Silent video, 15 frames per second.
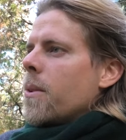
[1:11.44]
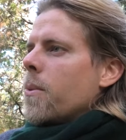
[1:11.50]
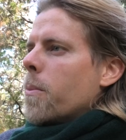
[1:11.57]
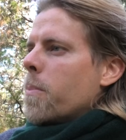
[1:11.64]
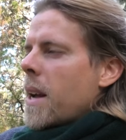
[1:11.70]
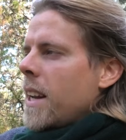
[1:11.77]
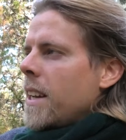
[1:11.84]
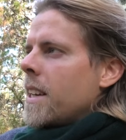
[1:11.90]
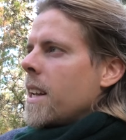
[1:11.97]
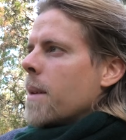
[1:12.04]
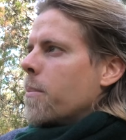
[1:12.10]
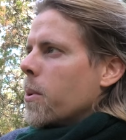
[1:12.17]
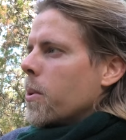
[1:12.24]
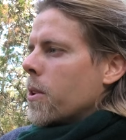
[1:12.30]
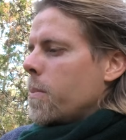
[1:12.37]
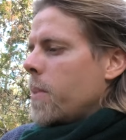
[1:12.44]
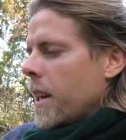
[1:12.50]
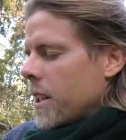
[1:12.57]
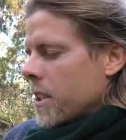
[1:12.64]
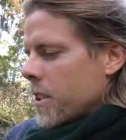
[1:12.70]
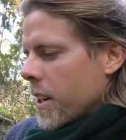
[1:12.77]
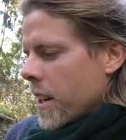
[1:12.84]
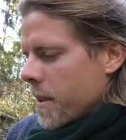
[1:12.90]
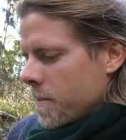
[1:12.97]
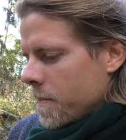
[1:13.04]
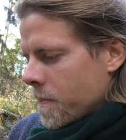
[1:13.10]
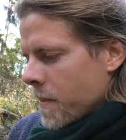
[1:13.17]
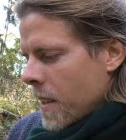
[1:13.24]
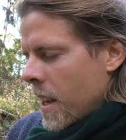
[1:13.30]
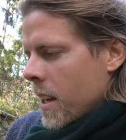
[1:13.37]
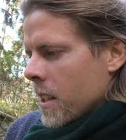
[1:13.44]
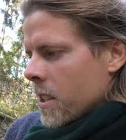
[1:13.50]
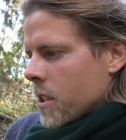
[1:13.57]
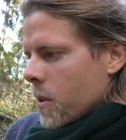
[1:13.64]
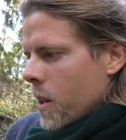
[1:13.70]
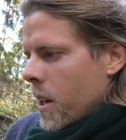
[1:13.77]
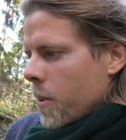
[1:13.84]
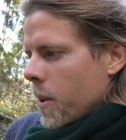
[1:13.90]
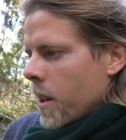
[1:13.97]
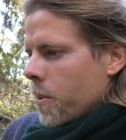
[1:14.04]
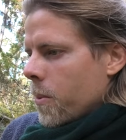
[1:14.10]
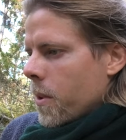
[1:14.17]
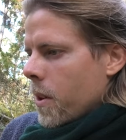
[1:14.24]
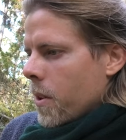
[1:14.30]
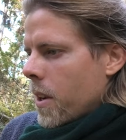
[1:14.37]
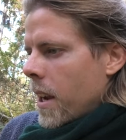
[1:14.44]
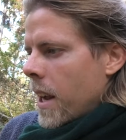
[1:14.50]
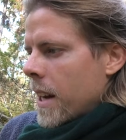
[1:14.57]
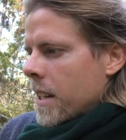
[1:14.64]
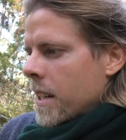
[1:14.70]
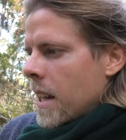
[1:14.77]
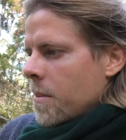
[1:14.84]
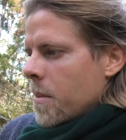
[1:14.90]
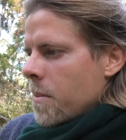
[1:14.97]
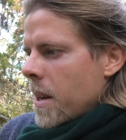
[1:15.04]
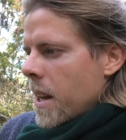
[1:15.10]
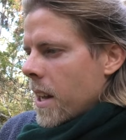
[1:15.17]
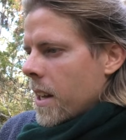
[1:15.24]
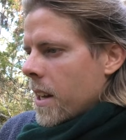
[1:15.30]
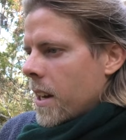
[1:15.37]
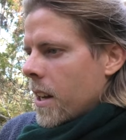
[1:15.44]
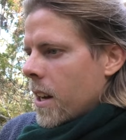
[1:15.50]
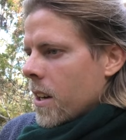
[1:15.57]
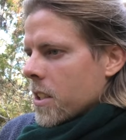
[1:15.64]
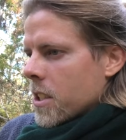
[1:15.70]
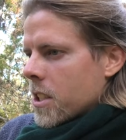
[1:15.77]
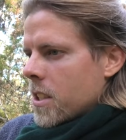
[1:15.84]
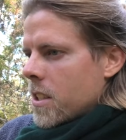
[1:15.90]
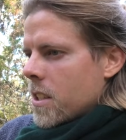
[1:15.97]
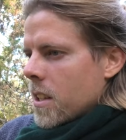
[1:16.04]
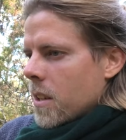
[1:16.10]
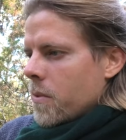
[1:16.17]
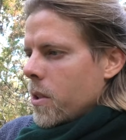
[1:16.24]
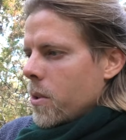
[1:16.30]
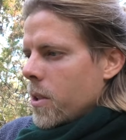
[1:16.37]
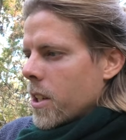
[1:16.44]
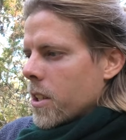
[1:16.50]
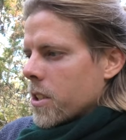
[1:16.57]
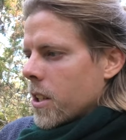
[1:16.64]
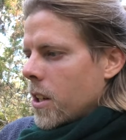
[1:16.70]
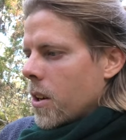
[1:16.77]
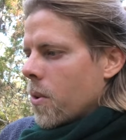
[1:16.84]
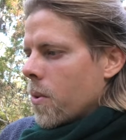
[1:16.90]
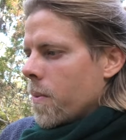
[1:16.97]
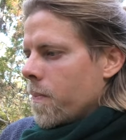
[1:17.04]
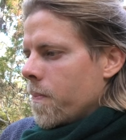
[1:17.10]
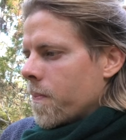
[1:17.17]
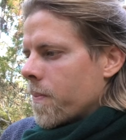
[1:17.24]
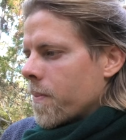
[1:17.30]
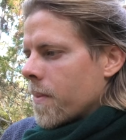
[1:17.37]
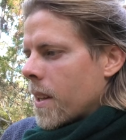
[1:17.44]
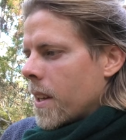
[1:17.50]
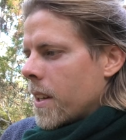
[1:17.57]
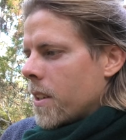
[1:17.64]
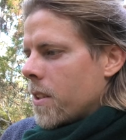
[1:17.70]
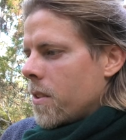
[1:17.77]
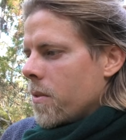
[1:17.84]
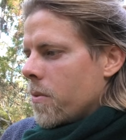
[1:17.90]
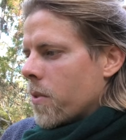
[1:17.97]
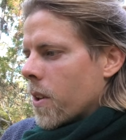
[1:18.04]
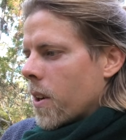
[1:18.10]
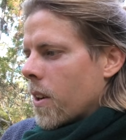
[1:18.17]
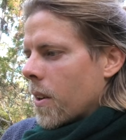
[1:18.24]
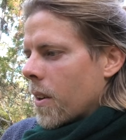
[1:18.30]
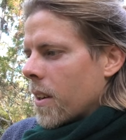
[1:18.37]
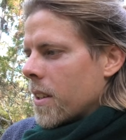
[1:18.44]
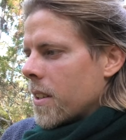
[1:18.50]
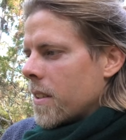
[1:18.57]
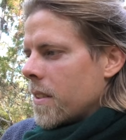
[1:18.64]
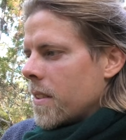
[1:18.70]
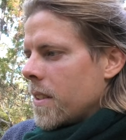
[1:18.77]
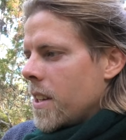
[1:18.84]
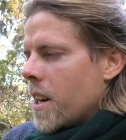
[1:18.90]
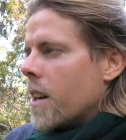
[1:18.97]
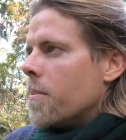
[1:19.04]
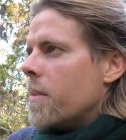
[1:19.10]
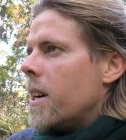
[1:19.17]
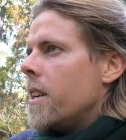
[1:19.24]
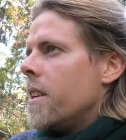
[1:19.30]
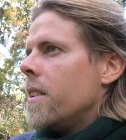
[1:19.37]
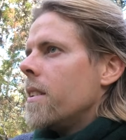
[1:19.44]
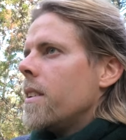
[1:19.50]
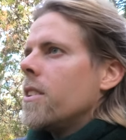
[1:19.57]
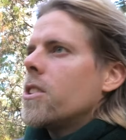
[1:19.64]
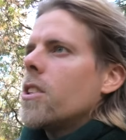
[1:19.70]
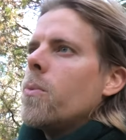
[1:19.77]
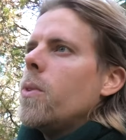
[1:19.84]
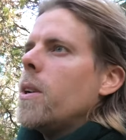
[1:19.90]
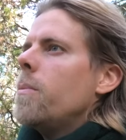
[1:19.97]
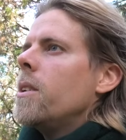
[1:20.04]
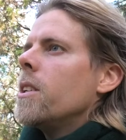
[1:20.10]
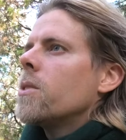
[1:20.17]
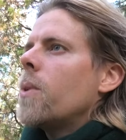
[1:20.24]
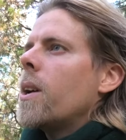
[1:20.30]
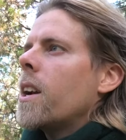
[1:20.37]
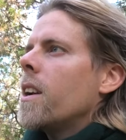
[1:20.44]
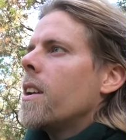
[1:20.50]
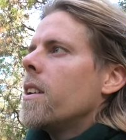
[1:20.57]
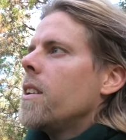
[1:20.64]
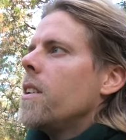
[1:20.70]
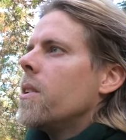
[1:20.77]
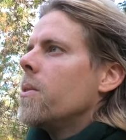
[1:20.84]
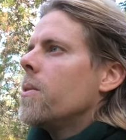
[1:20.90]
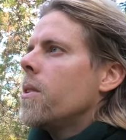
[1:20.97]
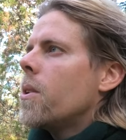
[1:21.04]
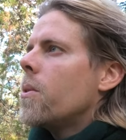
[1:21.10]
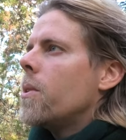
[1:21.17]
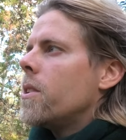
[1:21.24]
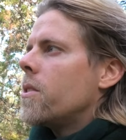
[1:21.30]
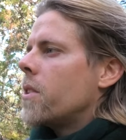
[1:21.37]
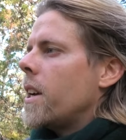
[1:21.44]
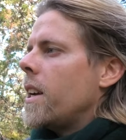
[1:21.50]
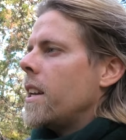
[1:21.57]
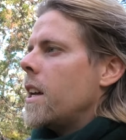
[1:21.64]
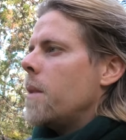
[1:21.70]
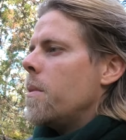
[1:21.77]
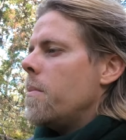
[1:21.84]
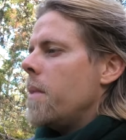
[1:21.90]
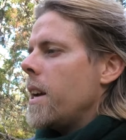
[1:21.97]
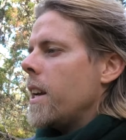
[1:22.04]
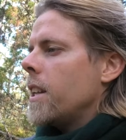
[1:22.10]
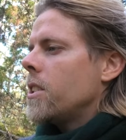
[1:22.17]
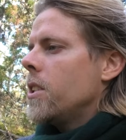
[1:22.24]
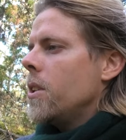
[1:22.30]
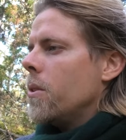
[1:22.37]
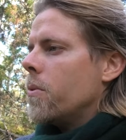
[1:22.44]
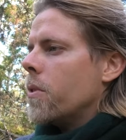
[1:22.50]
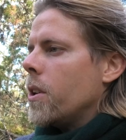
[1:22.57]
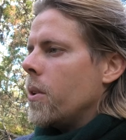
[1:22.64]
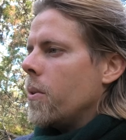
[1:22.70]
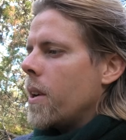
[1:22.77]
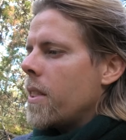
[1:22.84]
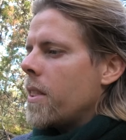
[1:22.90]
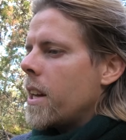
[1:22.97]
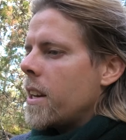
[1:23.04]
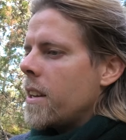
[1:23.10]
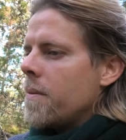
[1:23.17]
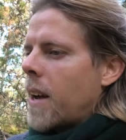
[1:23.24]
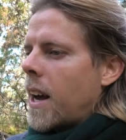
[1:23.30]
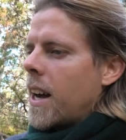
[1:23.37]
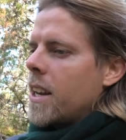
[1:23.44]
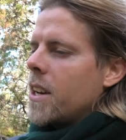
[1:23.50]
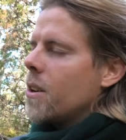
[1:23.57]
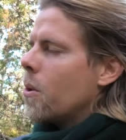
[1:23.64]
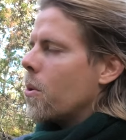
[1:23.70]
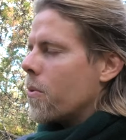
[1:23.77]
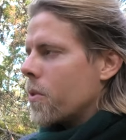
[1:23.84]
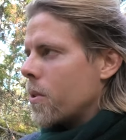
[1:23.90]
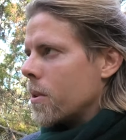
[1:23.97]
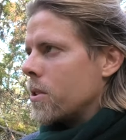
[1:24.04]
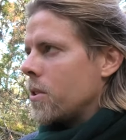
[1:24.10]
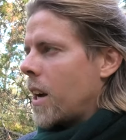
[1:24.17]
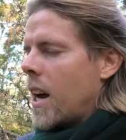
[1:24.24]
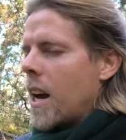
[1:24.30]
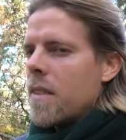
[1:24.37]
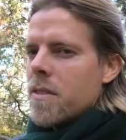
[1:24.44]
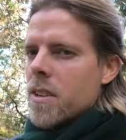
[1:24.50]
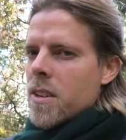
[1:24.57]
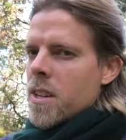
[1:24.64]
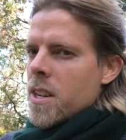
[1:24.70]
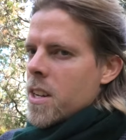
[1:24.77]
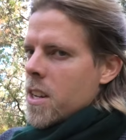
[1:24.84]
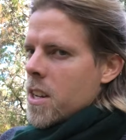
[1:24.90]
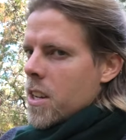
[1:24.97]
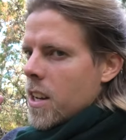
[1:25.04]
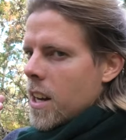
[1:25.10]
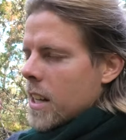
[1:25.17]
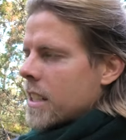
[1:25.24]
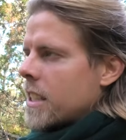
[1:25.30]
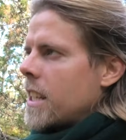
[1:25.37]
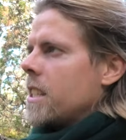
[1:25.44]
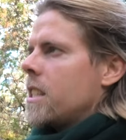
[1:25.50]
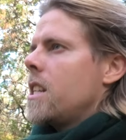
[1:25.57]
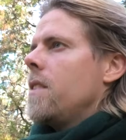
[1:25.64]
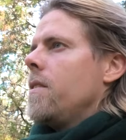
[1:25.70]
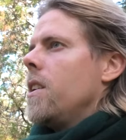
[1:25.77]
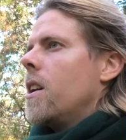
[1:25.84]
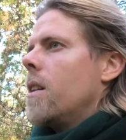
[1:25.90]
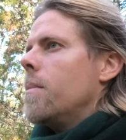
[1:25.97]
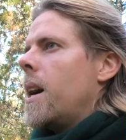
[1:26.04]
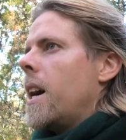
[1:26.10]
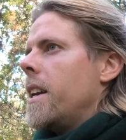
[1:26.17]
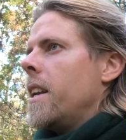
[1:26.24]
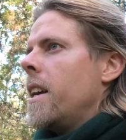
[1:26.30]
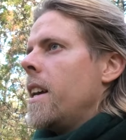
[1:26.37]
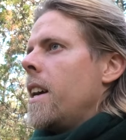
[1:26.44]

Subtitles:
painting a broad picture here. So anyway, we're looking at MMA. I asked a few years ago for all young men, and some women as well, you know, go and train MMA, it's good for you. And then I know, of course, you have a sensitive young man.